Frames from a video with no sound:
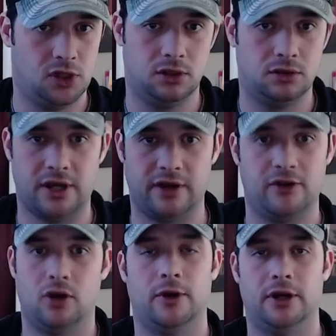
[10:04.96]
even know
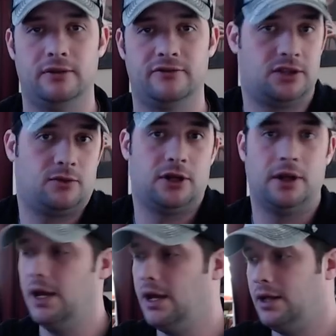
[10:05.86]
the word. Forgot the word.
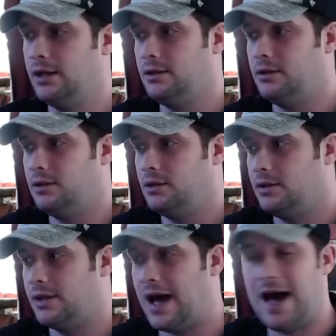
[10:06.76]

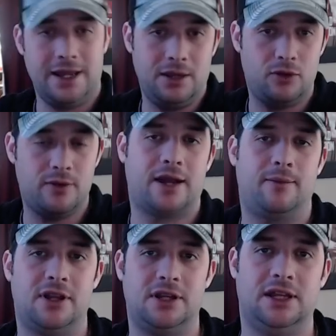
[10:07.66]
I would
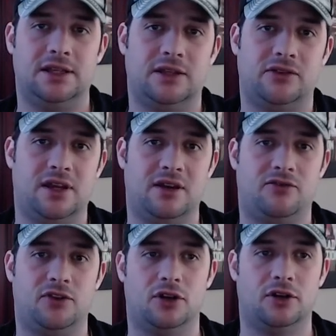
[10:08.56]
recommend getting this if
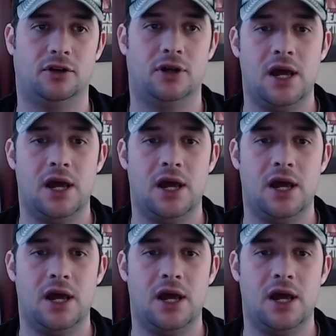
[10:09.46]
you're